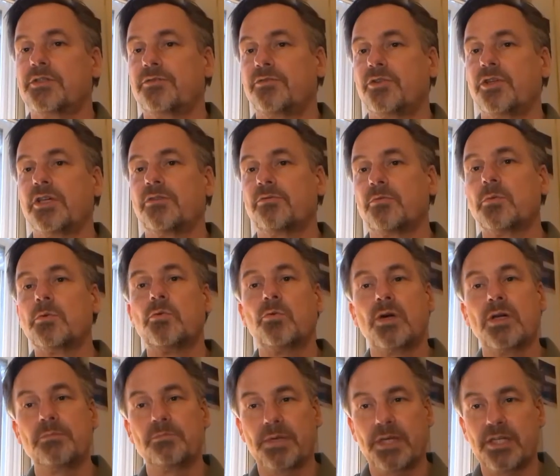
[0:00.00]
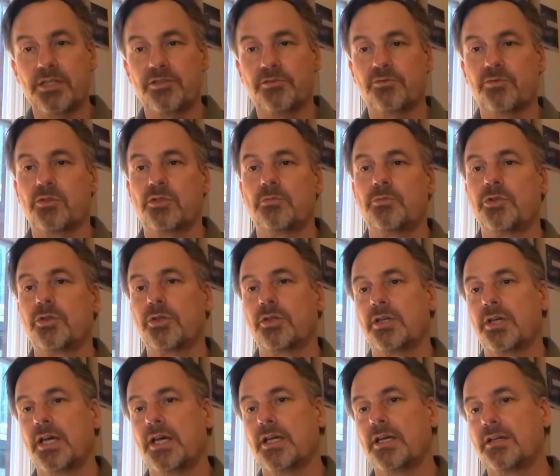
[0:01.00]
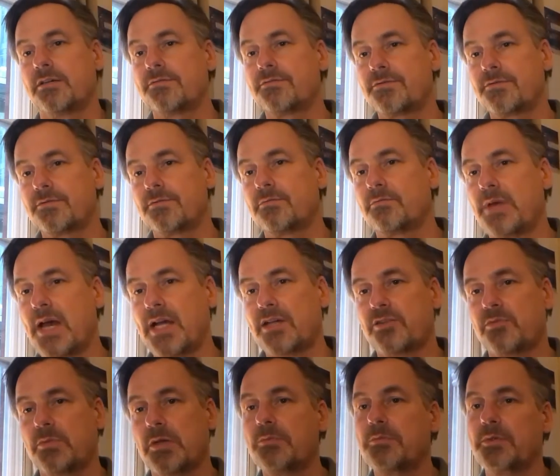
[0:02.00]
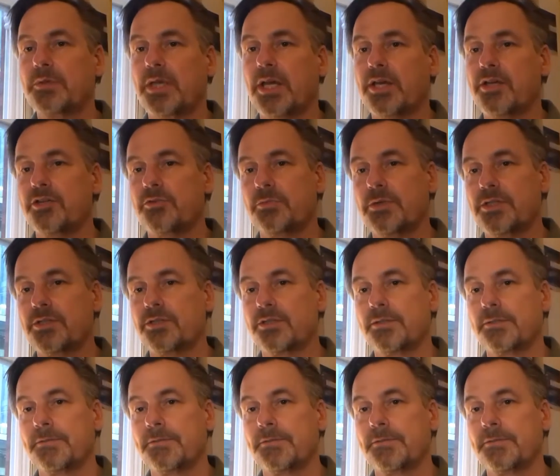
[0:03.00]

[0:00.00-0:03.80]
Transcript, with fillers: If you give them a one page form, you're going to have maximum engagement.